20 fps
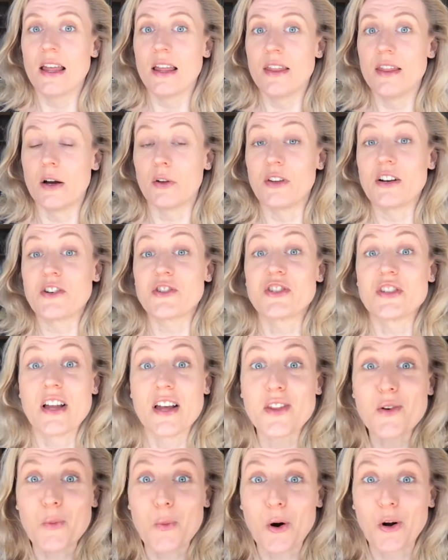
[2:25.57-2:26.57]
Now there is
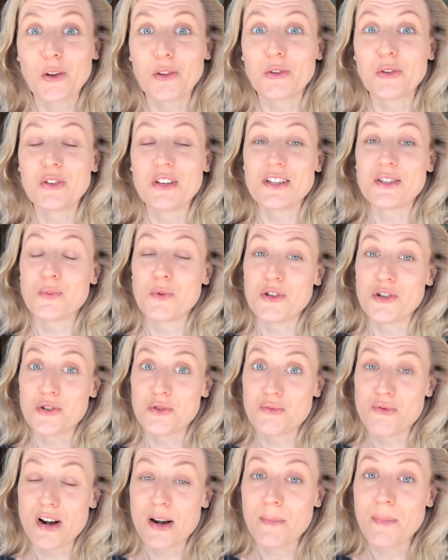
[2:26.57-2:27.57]
another world to this which is
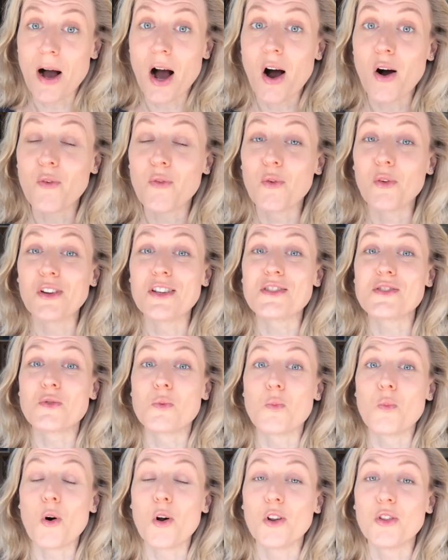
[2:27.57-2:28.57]
really powerful. It's the
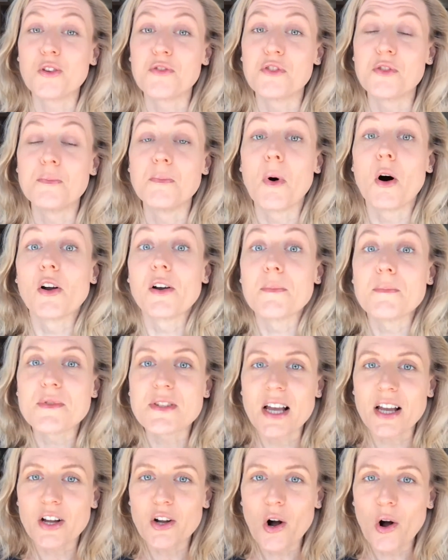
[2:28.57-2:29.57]
world of the modern
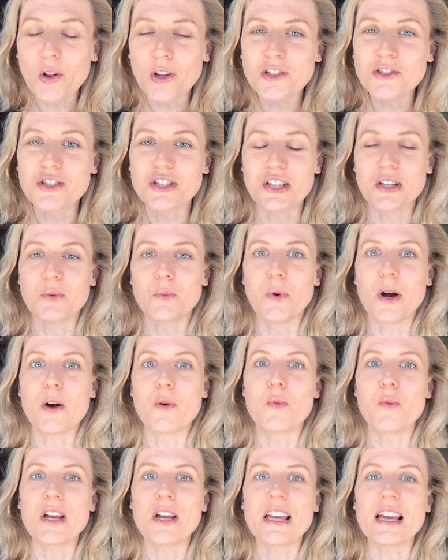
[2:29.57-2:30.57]
psychology, where
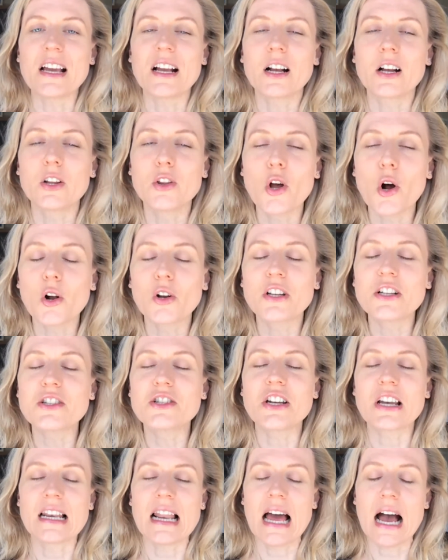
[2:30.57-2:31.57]
we acknowledge
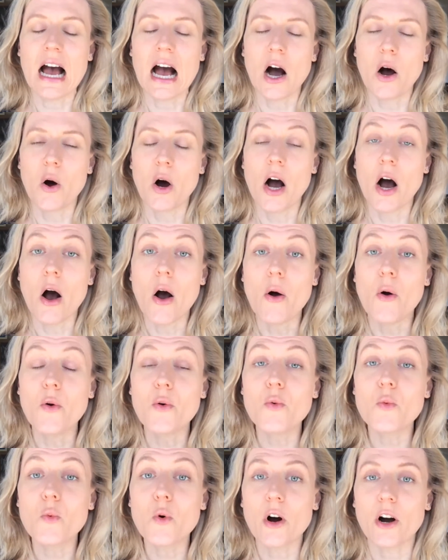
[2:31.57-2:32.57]
in our
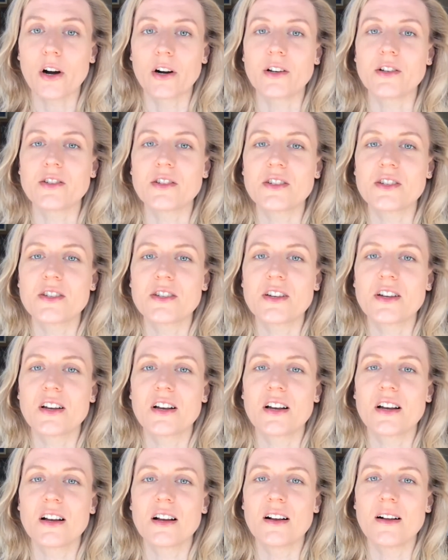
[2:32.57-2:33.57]
own words,
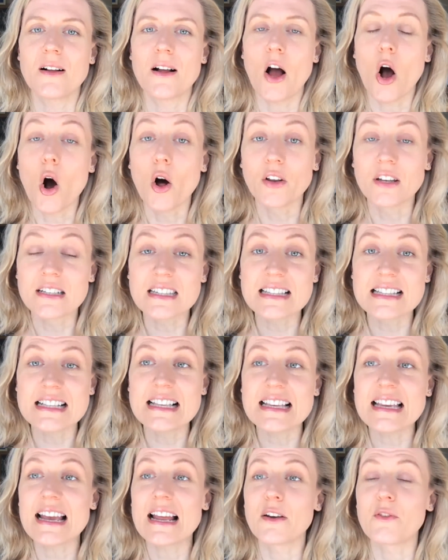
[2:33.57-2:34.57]

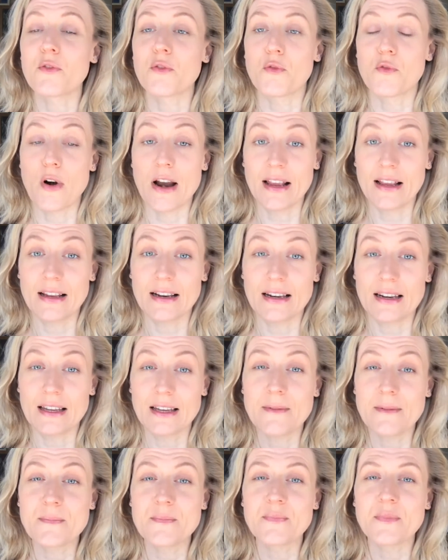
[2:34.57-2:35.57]
honestly and
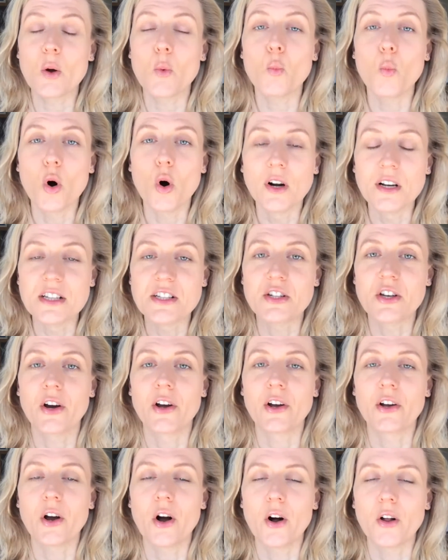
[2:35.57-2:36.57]
frankly, what is
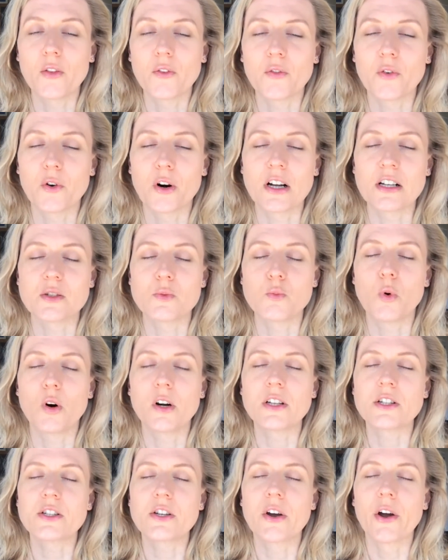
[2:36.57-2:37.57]
going on for us, what
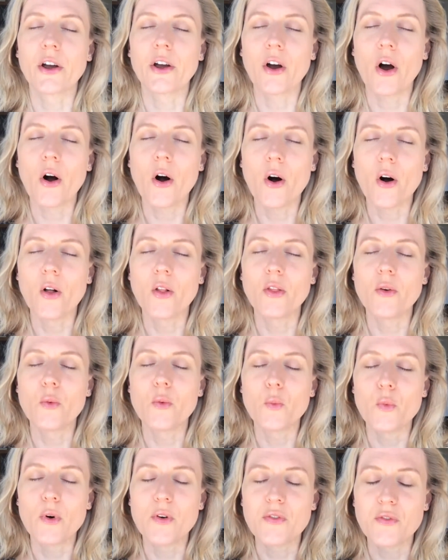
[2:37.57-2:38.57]
is going on
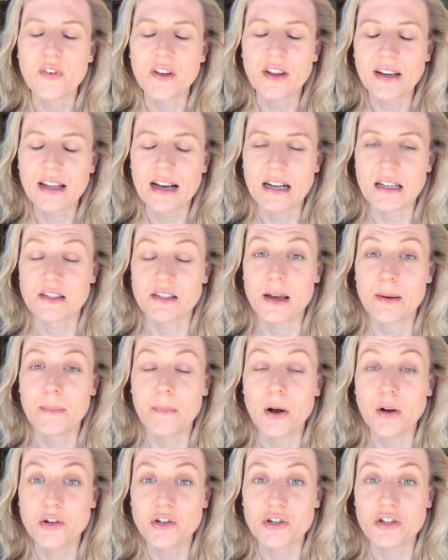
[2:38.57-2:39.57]
within us
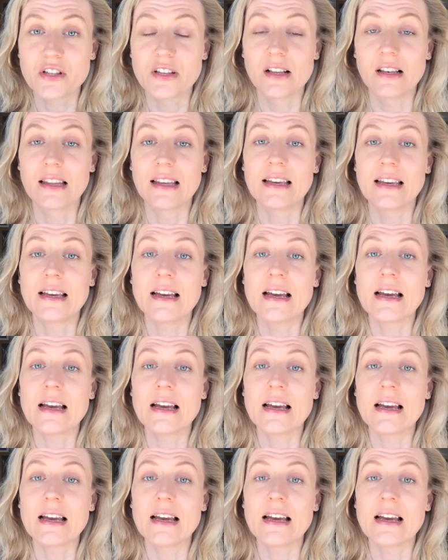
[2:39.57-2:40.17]
emotionally,